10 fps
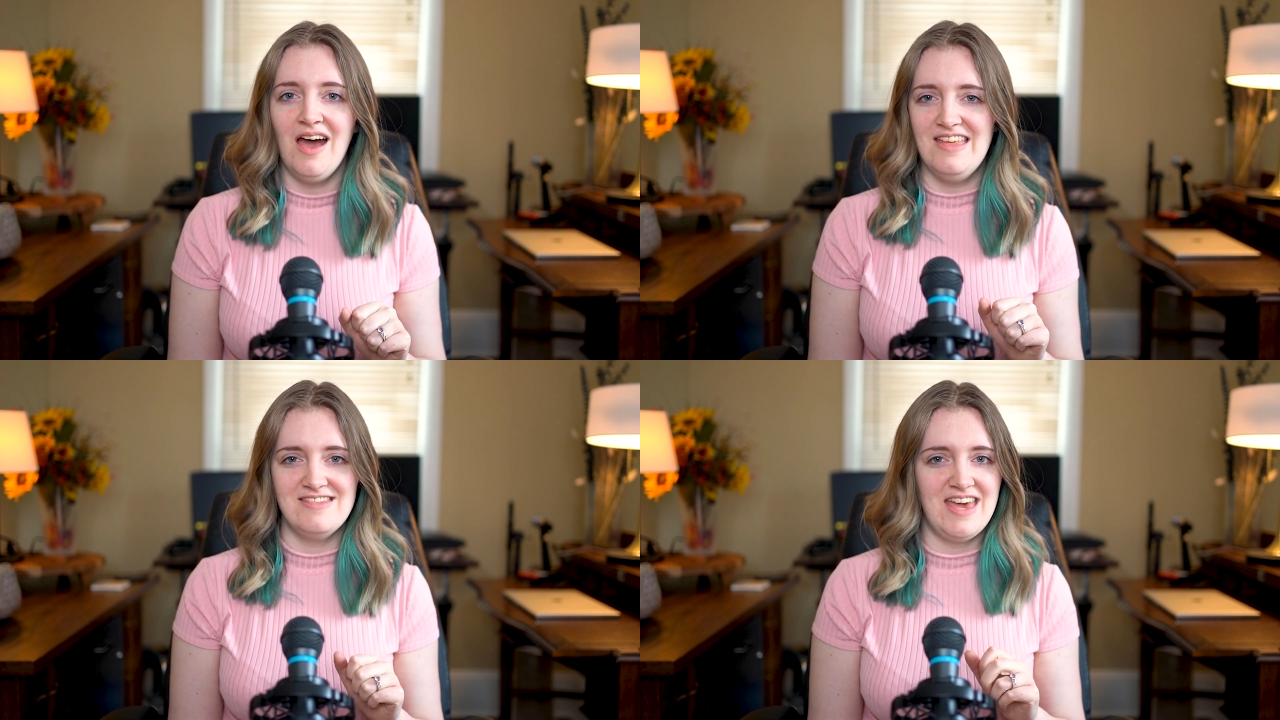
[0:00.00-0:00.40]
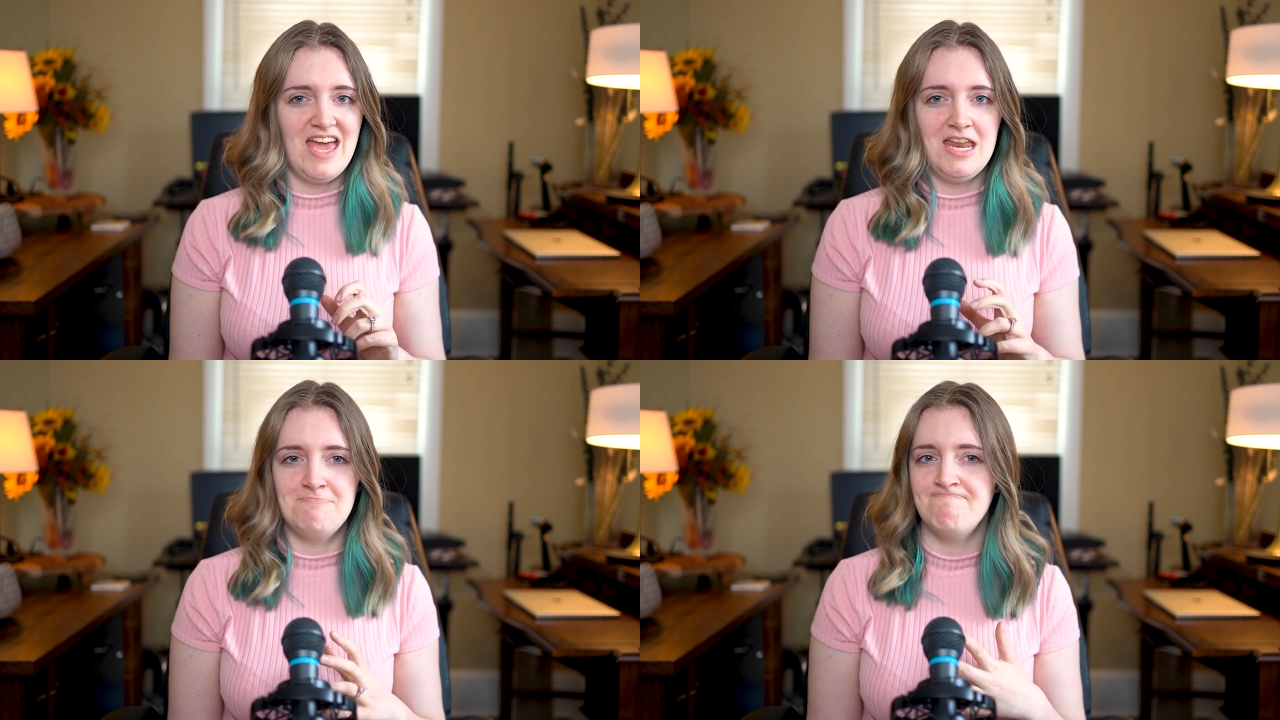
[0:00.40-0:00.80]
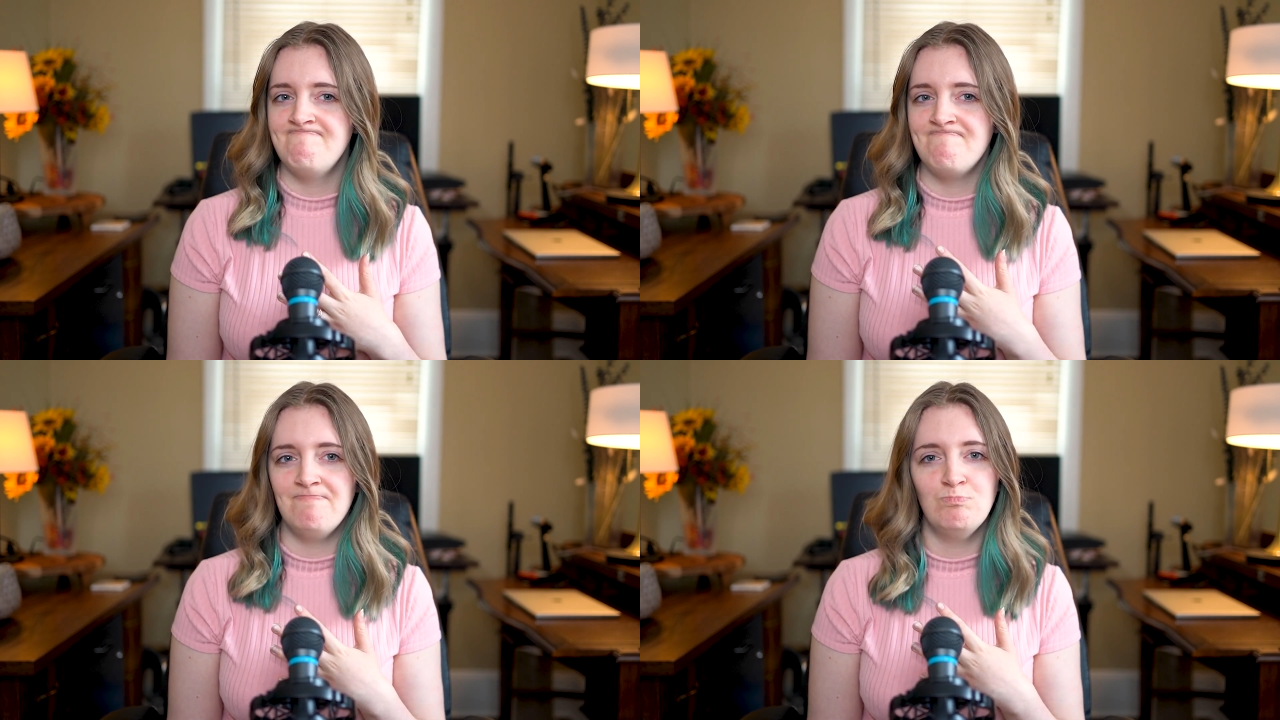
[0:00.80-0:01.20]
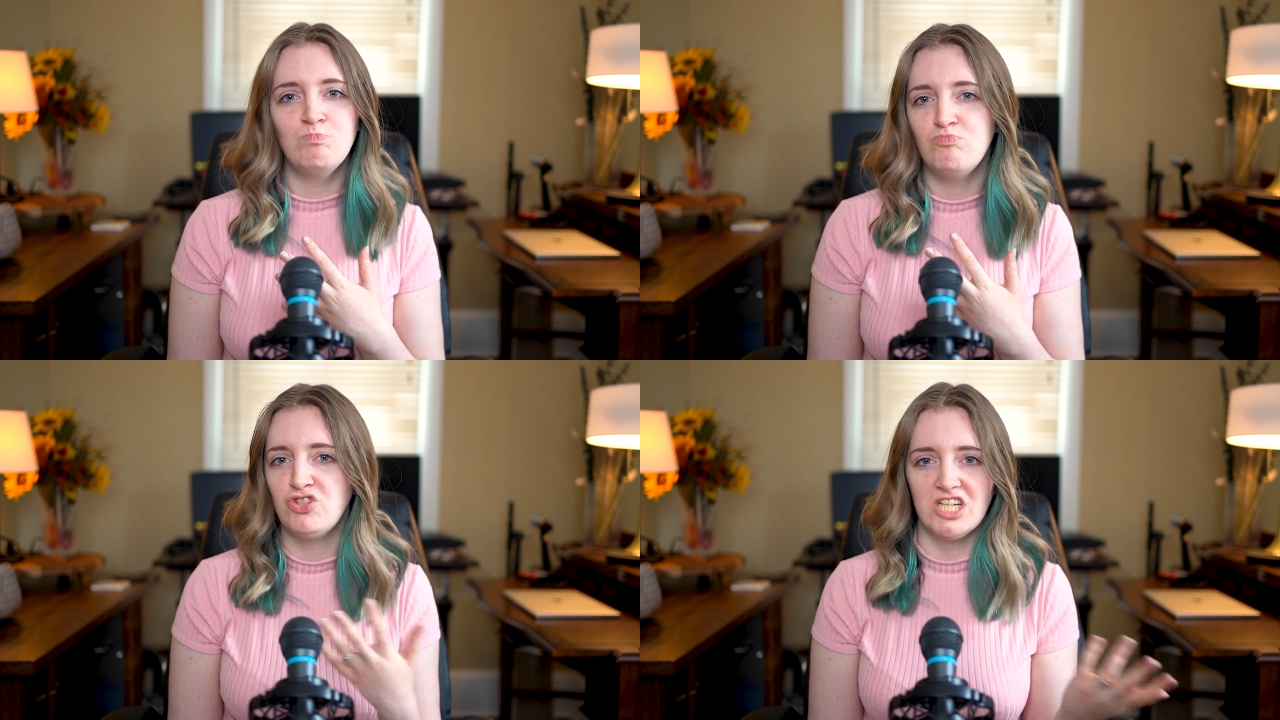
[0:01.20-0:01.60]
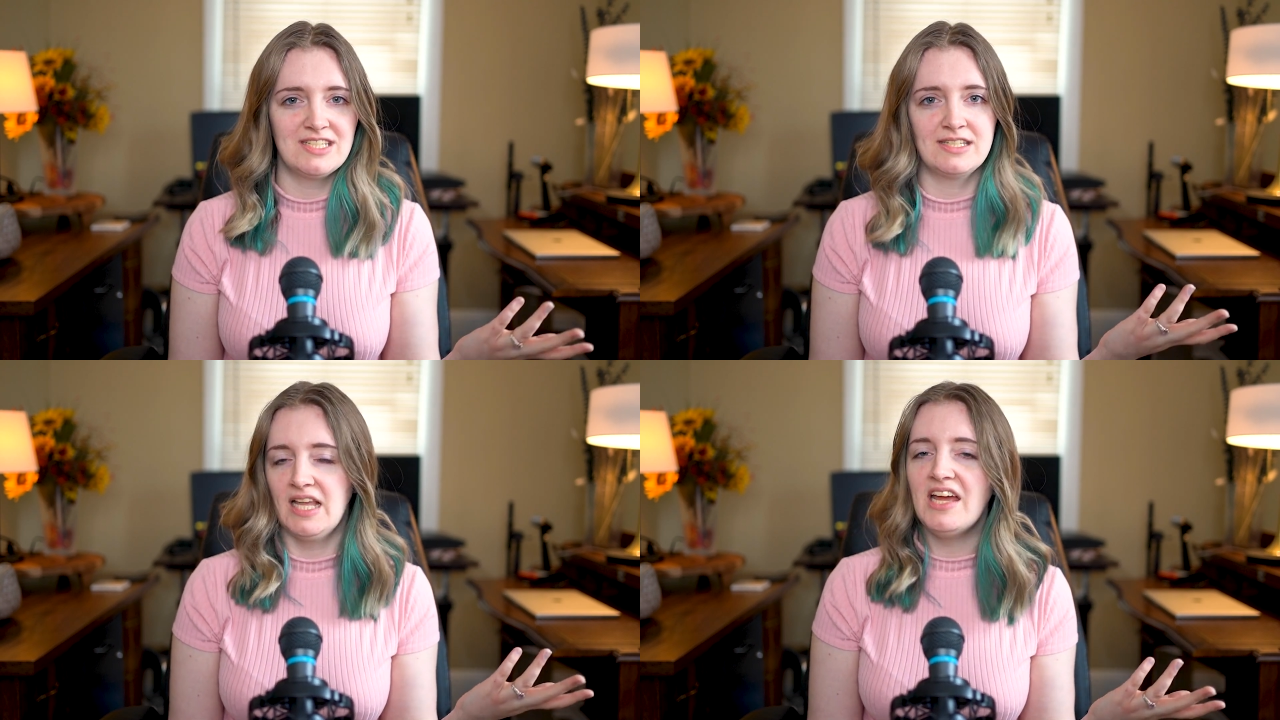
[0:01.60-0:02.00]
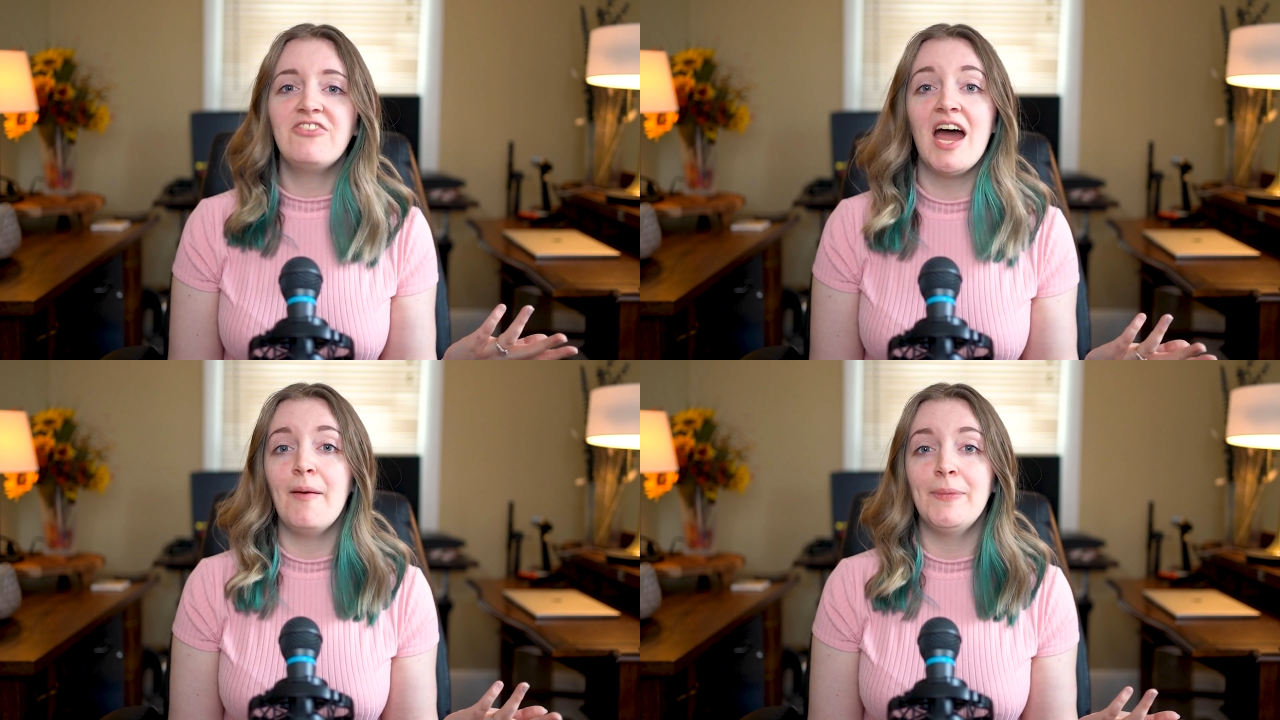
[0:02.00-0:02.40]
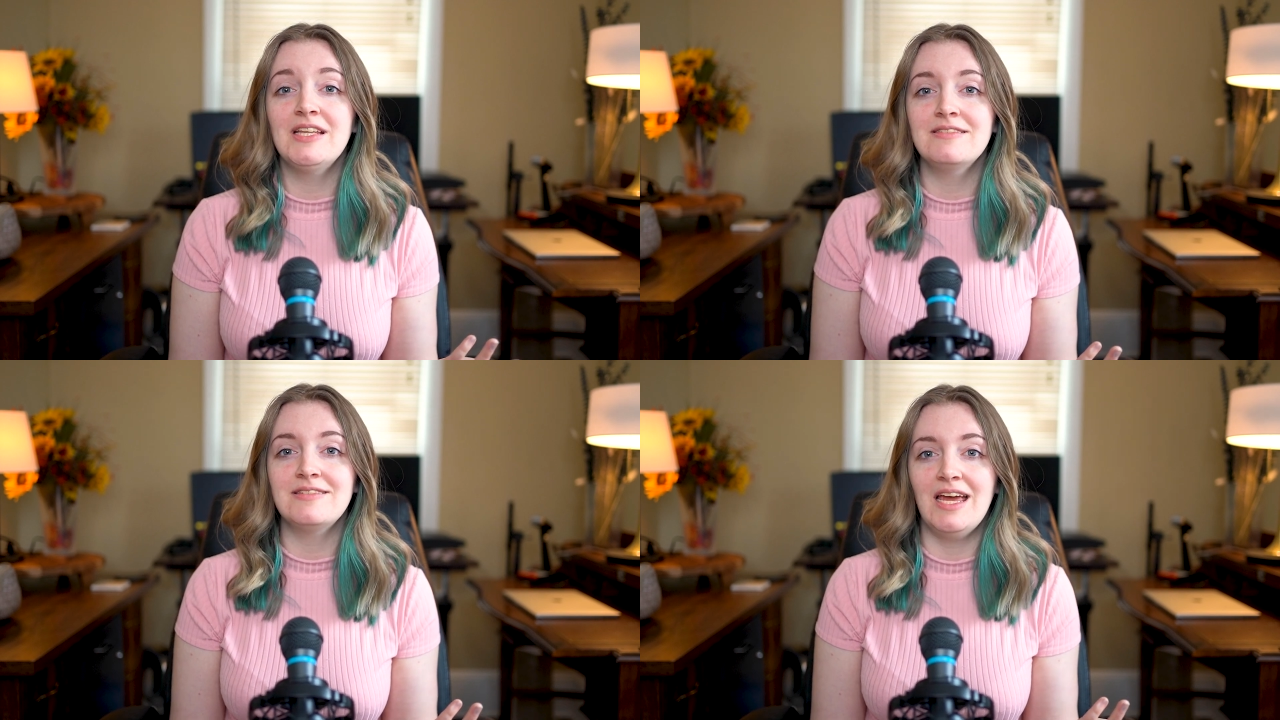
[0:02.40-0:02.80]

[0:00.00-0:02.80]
And then just life happens